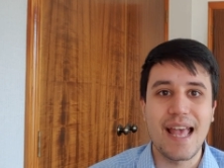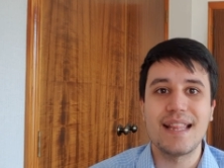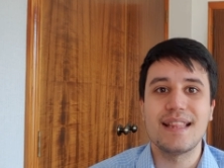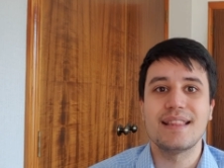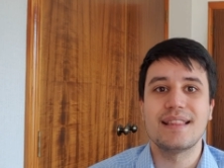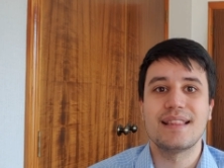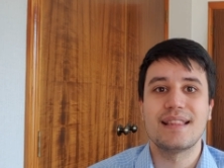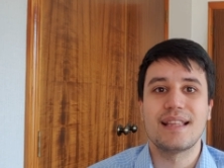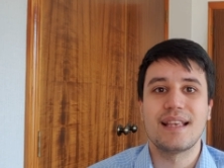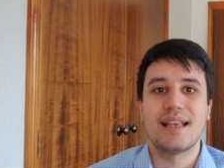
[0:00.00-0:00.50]

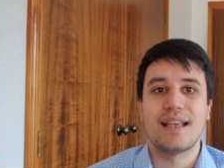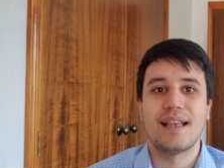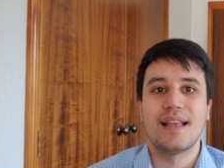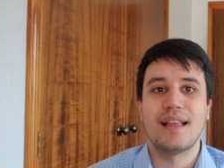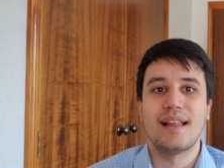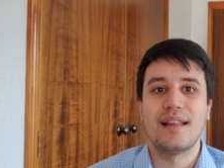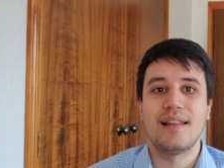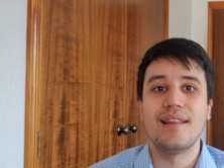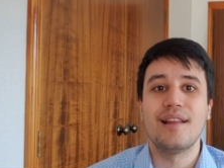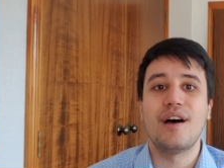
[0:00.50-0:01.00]
and
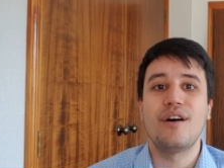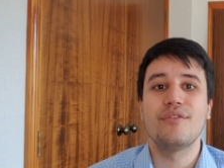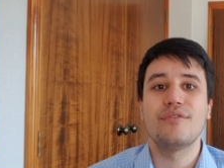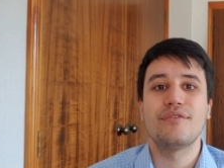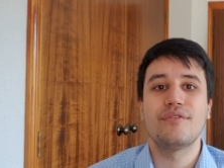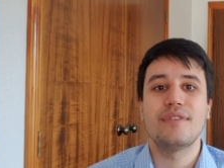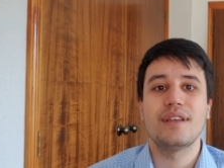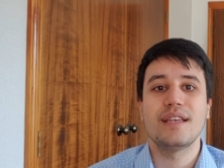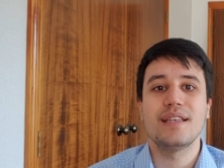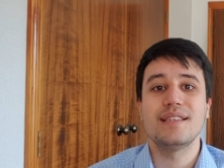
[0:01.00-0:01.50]

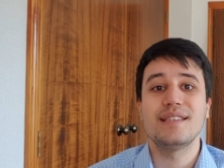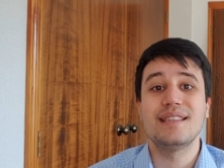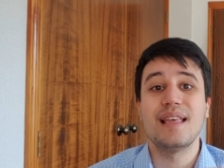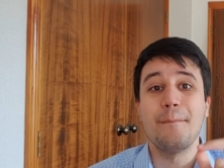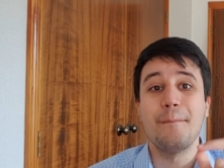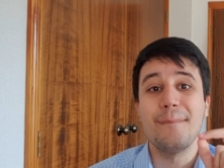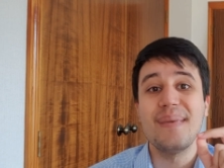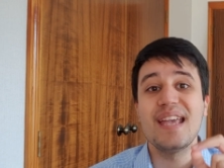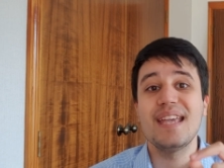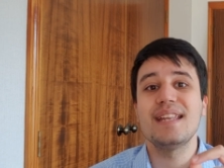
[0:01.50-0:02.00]
love
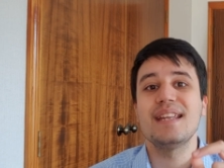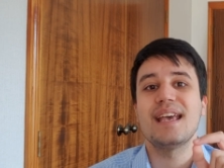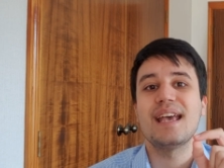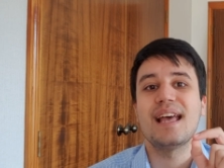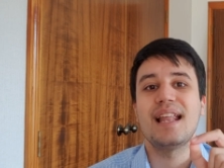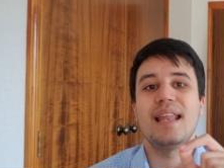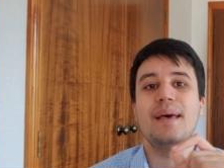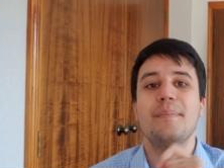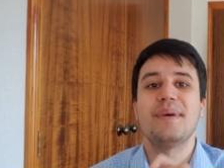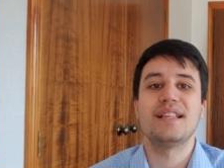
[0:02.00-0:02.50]
is the
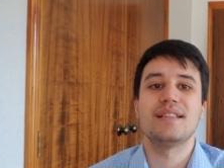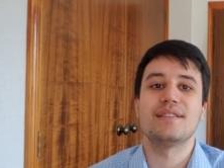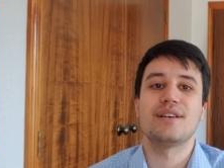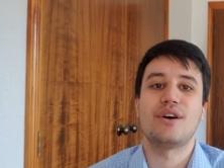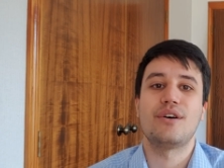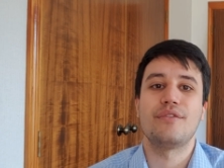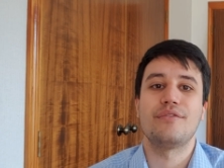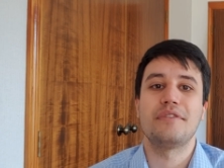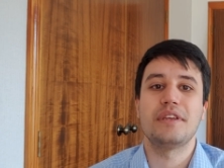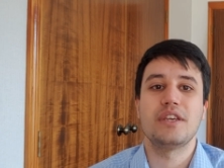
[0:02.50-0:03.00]
main
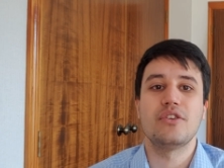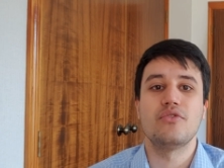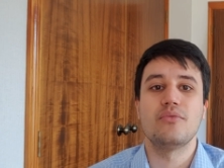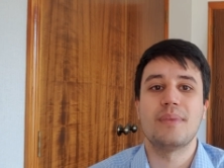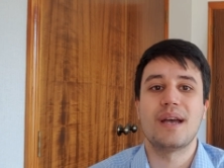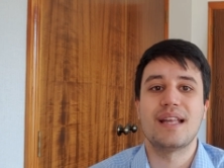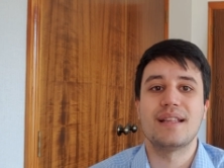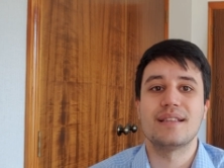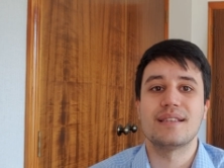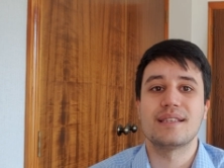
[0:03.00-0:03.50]
element of
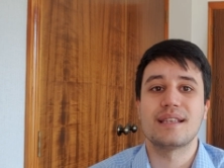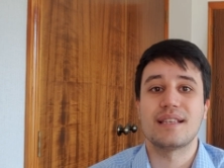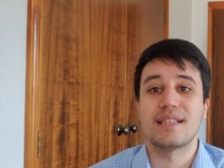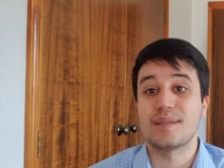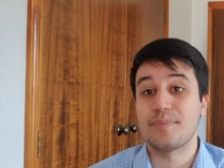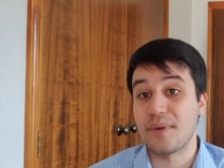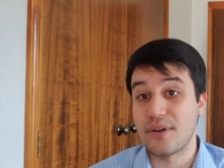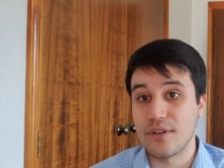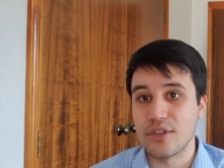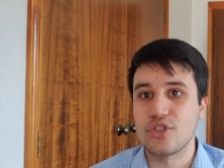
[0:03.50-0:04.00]

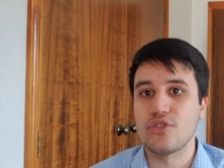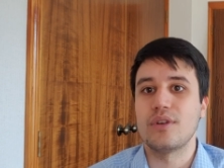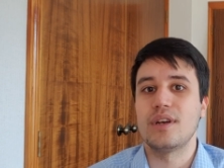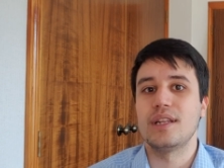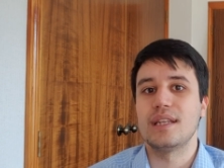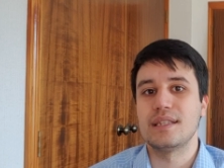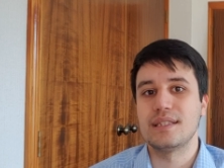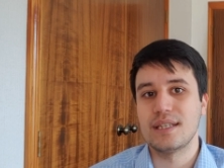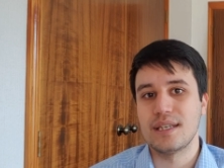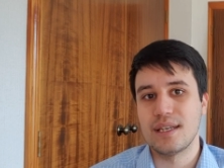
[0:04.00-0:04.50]
humans'
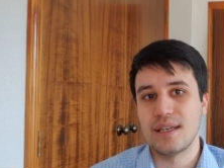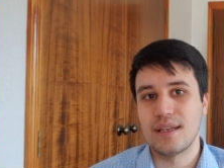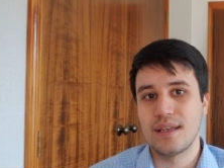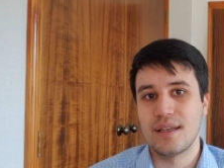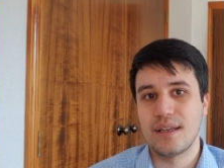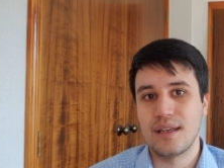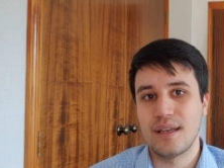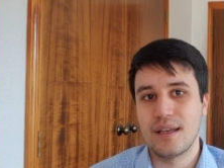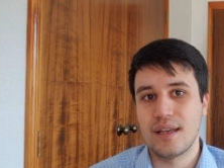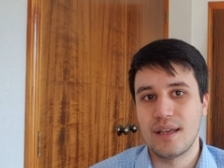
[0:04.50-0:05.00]

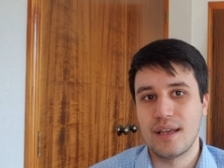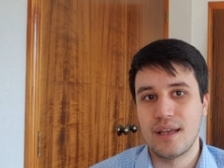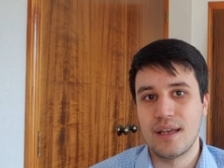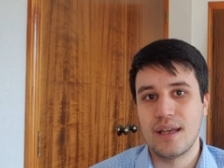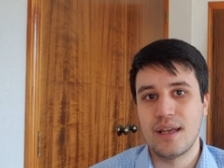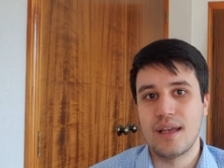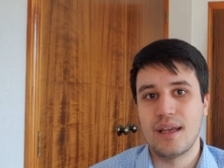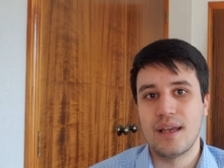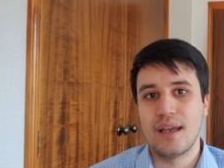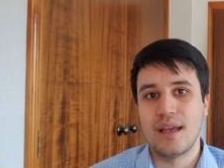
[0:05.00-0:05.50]
spirituality,
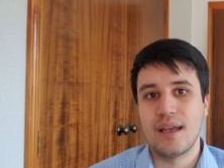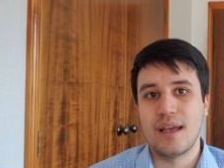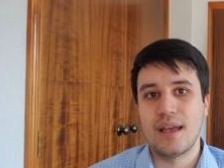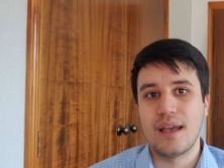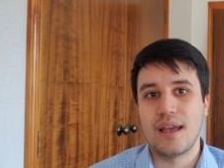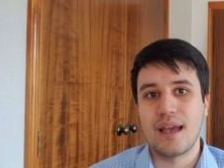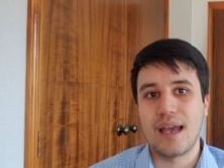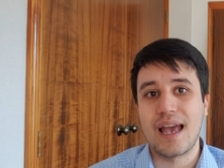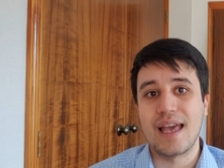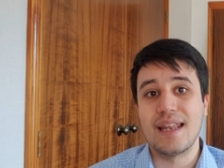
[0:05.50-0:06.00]

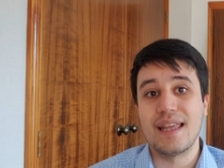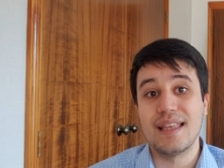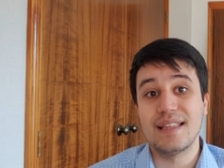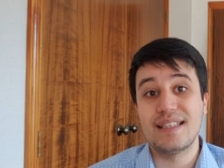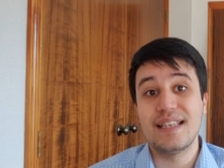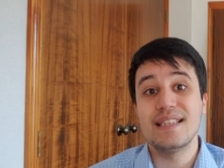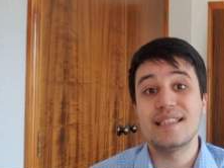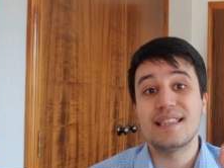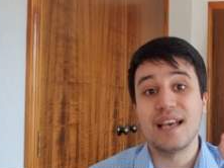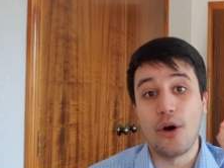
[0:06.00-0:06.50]

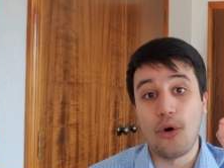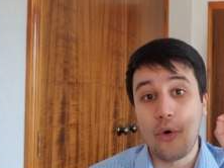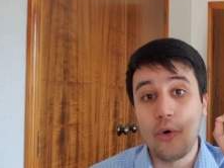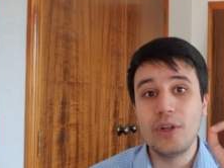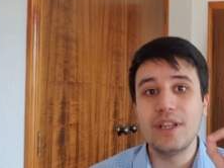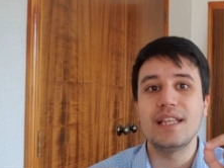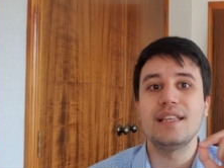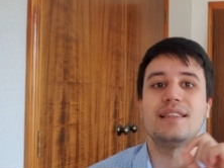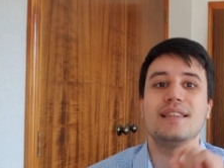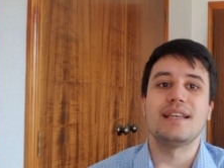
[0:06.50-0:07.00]
and it is
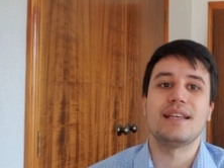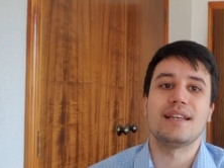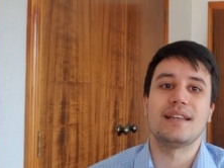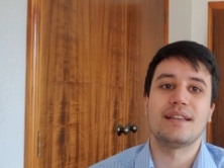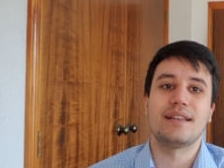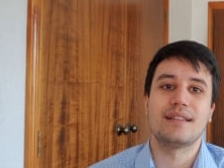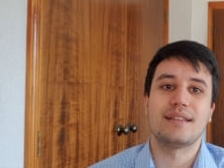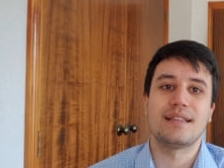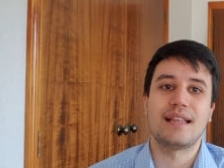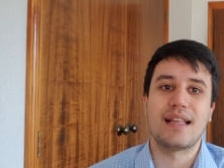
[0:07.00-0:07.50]
the only
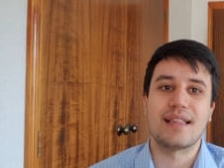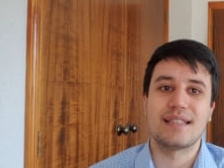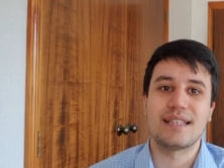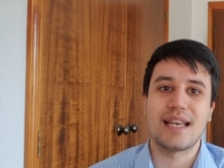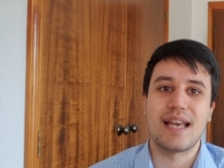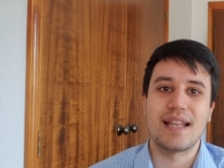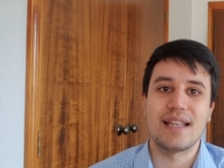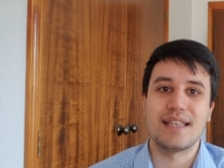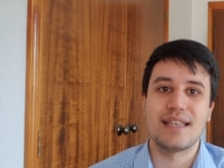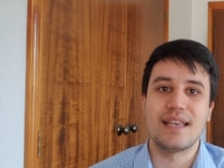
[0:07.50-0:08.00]
thing
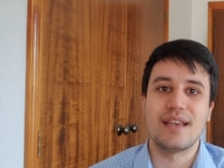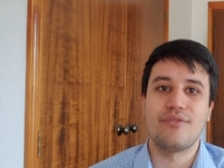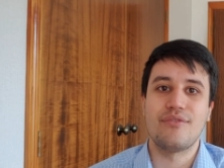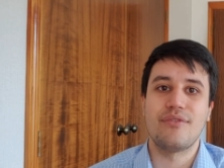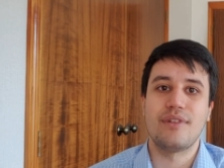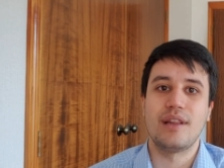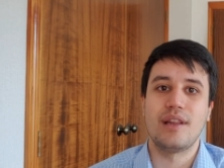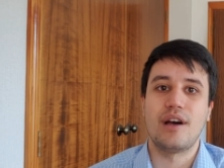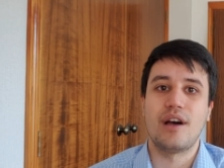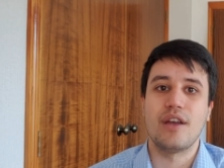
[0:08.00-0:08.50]
that can
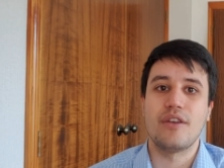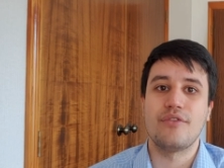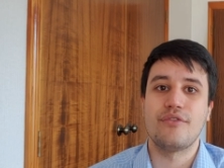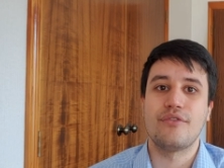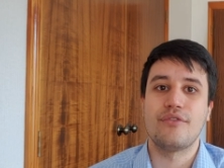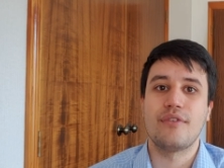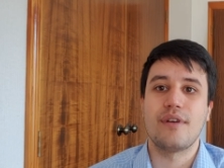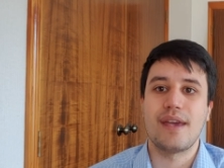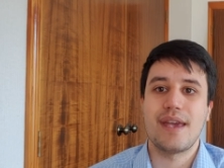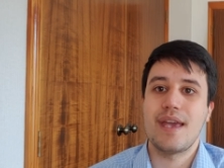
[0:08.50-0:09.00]
give
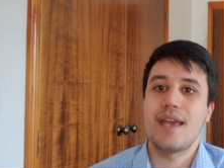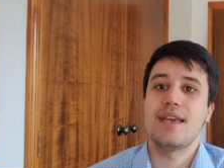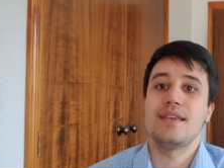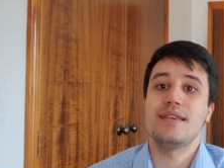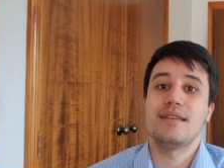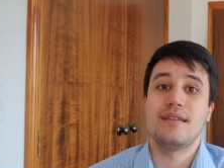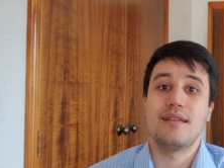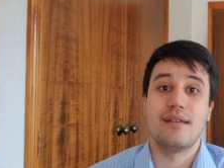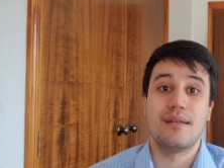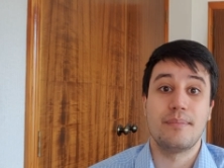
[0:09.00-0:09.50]
life
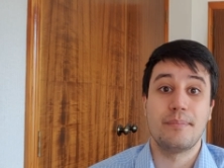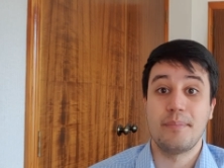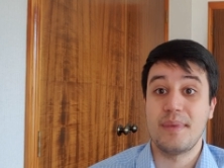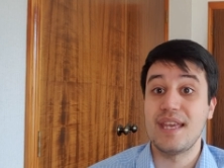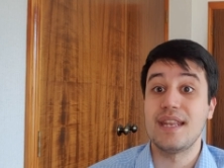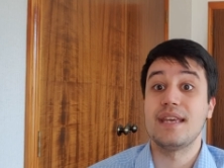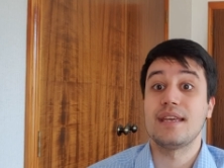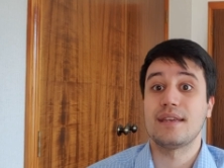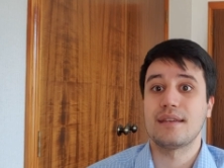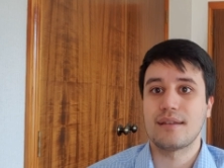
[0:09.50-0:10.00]
a
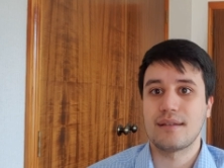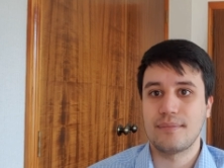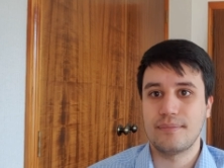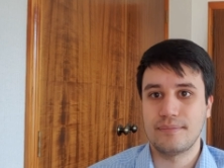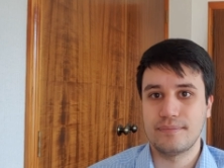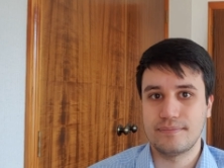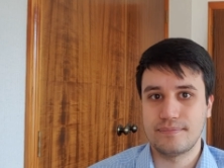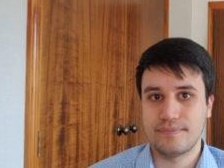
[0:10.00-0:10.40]
meaning.